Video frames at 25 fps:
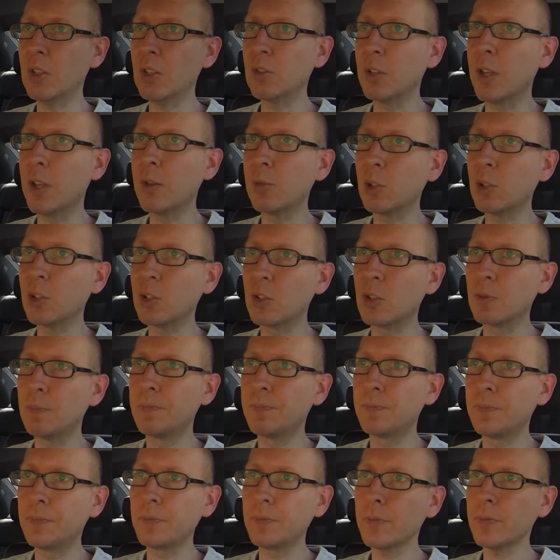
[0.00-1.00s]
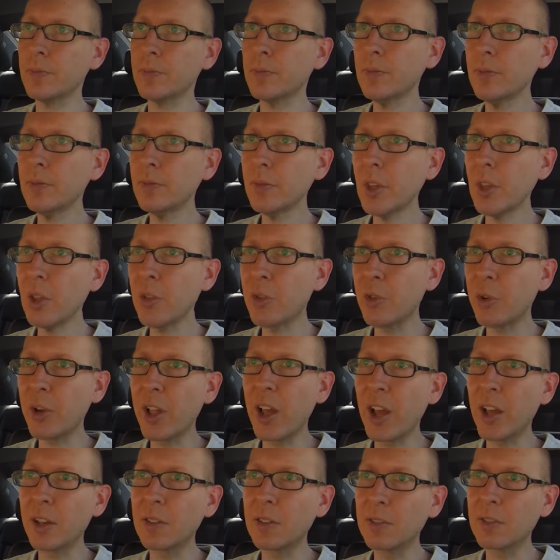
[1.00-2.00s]
levers, they're
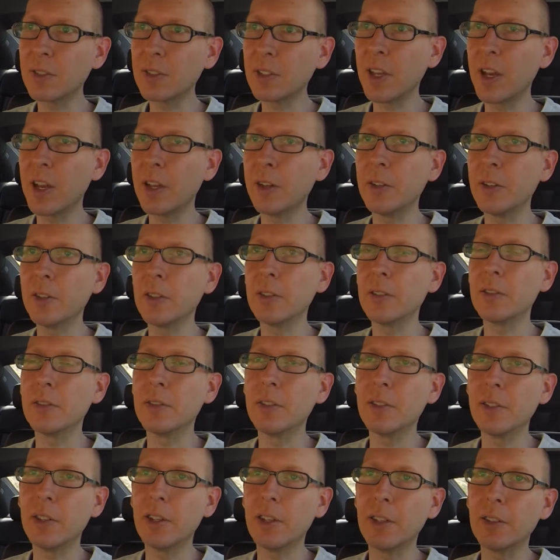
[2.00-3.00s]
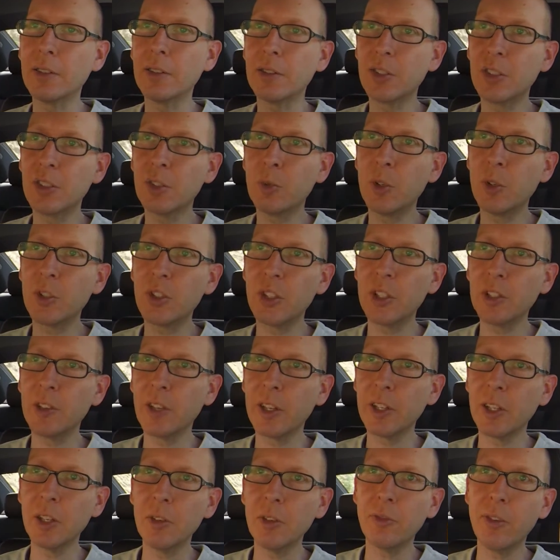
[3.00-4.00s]
not squishy
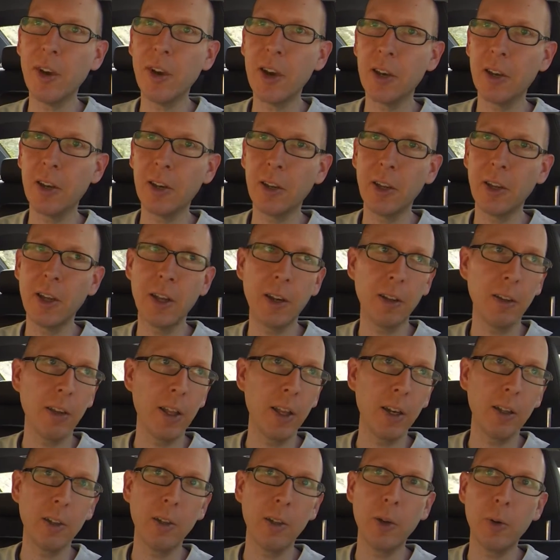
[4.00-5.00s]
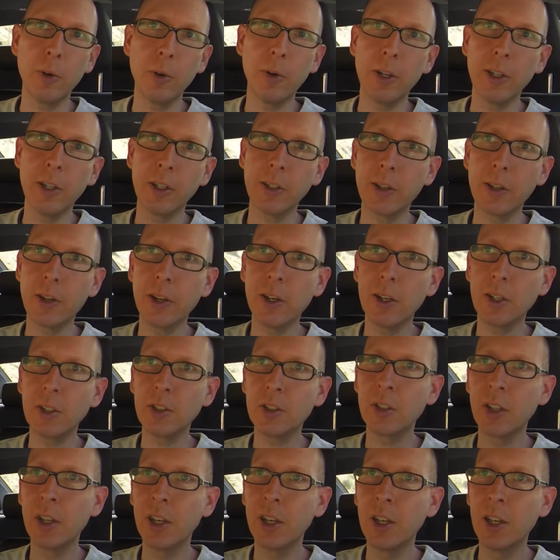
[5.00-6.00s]
like you'd find on a lot of lower end
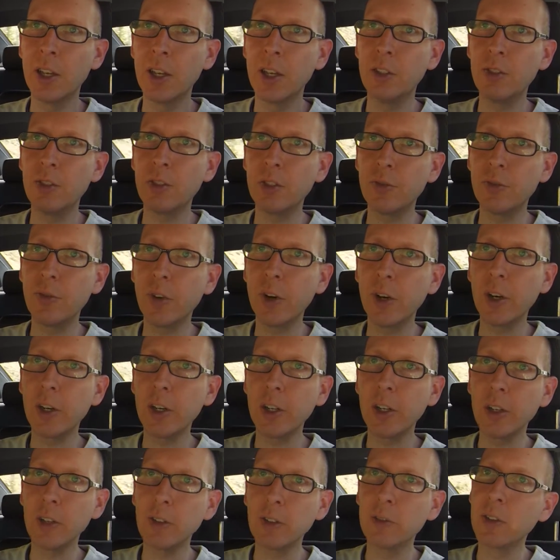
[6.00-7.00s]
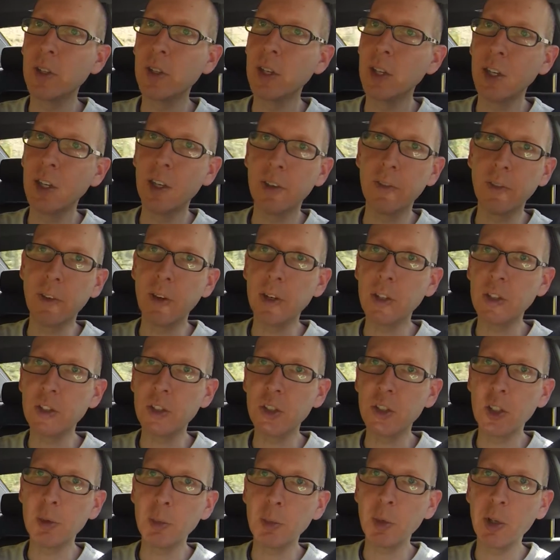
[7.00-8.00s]
cars. Just very
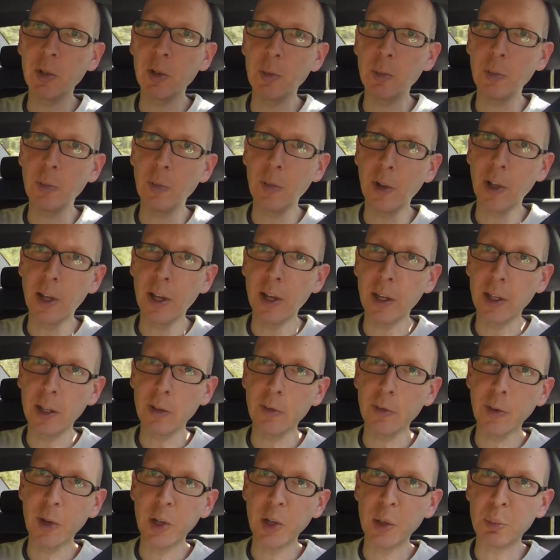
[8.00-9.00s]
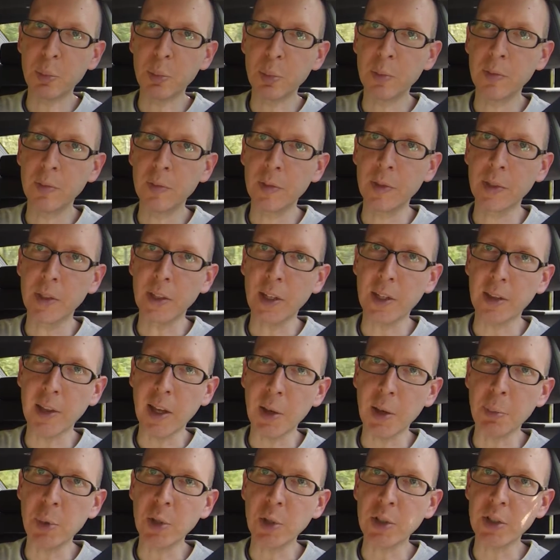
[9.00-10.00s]
German-like, very got
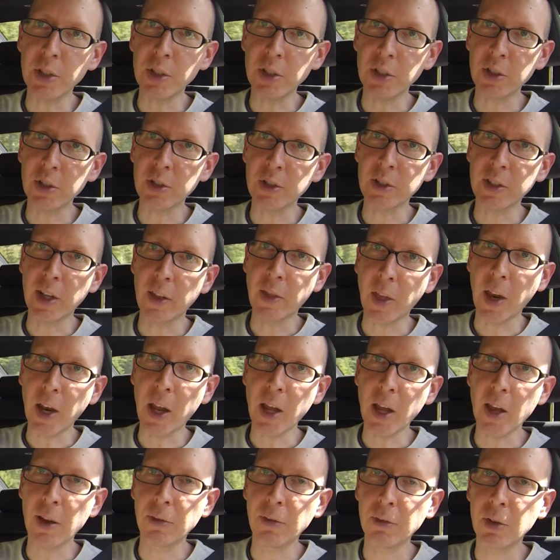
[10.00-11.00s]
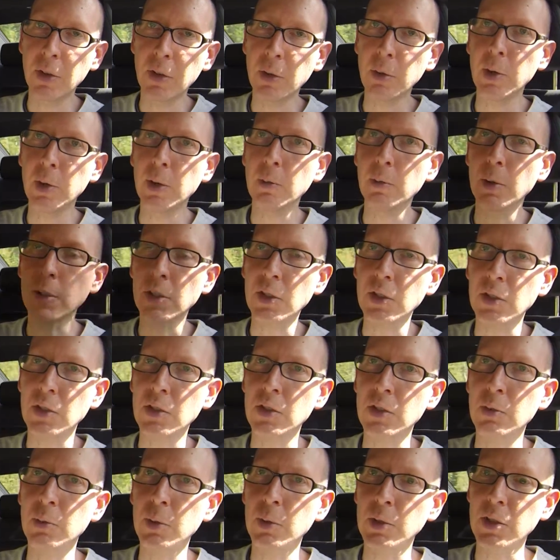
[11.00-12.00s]
that precision, got that heft to it, which
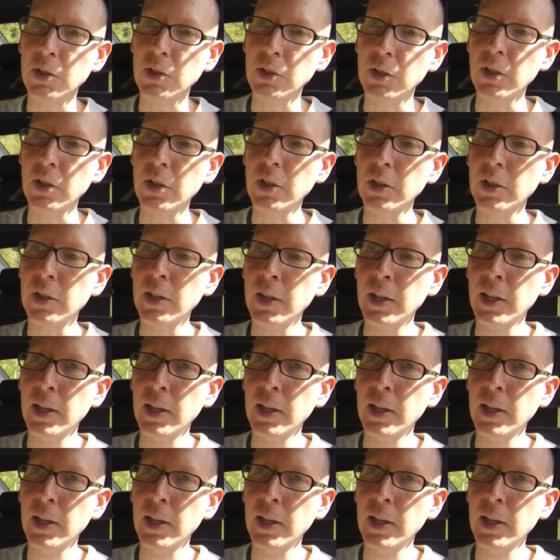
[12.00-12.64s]
is good.